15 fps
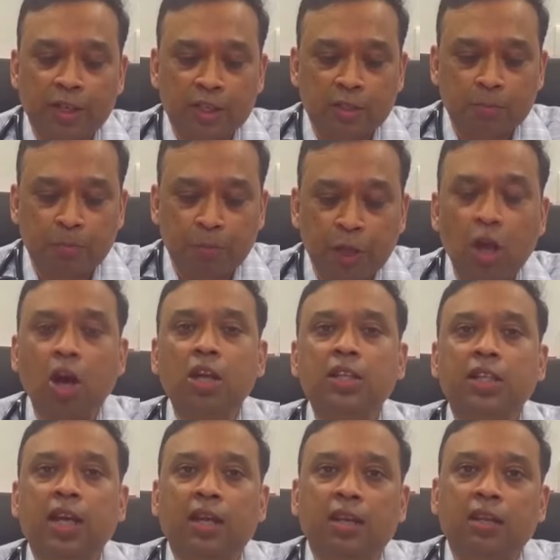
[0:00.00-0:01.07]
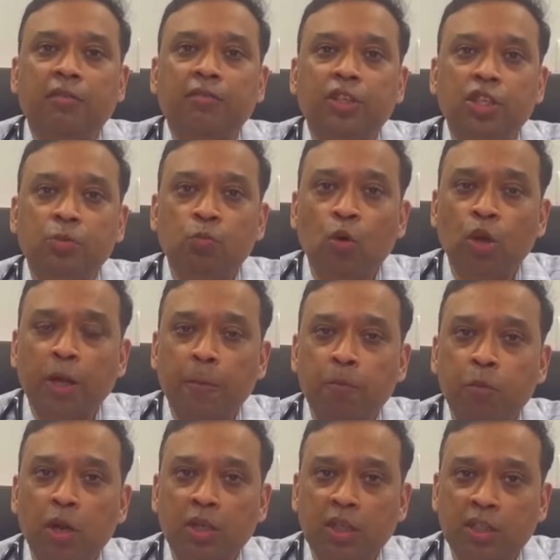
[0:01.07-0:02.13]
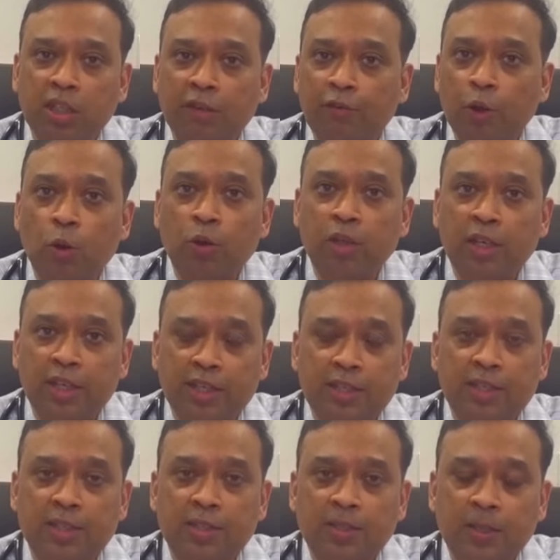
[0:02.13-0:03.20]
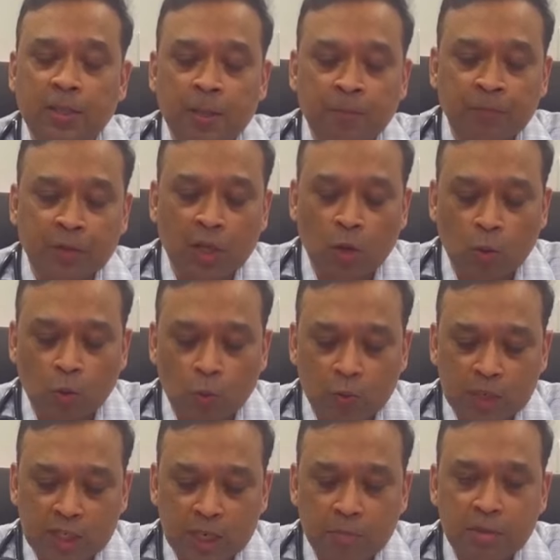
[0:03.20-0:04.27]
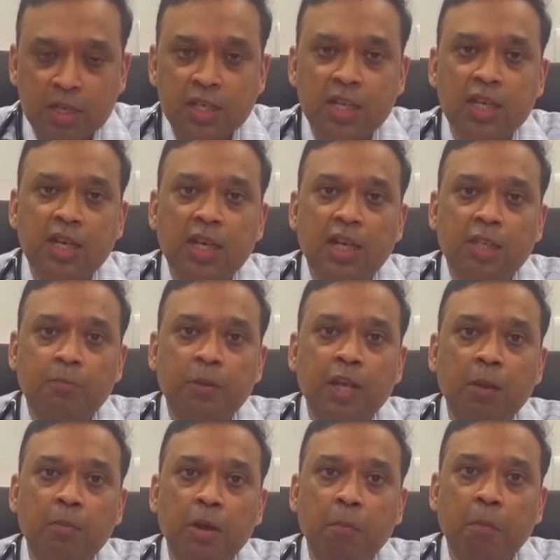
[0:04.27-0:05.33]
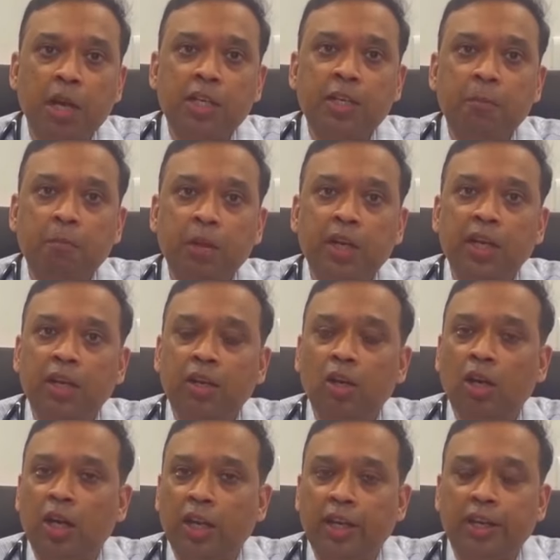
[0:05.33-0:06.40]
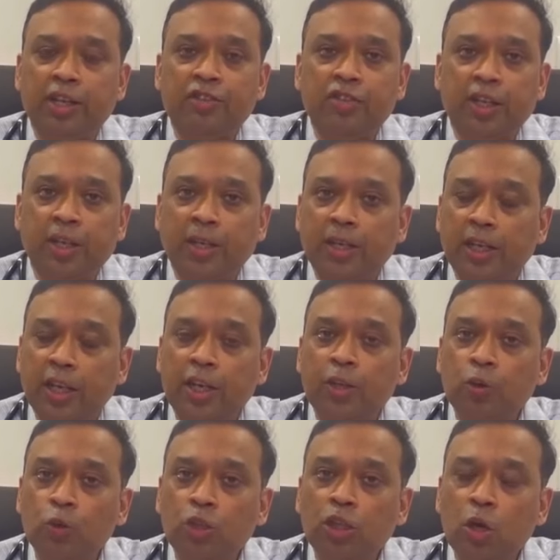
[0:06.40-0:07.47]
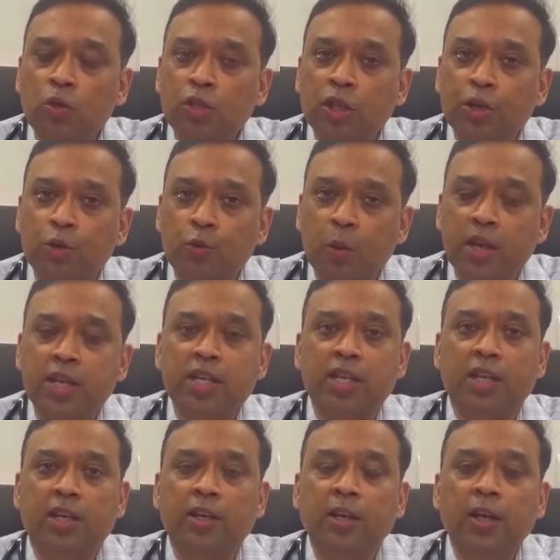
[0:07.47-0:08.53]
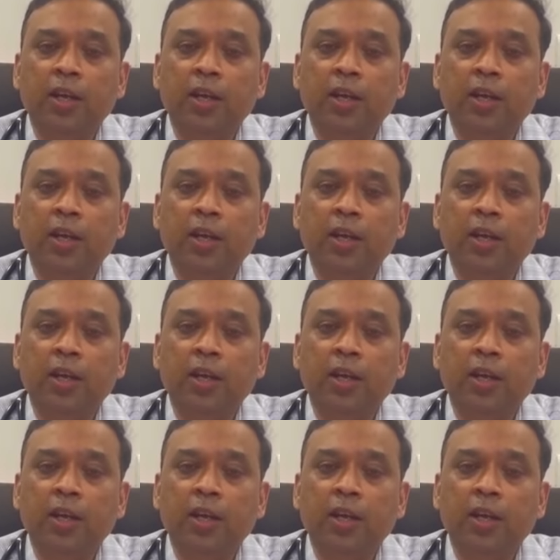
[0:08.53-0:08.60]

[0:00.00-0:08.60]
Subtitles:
beyond that which is more important that we are going to discuss. Now, vitamin D has become a multi-billion dollar industry. In 2020,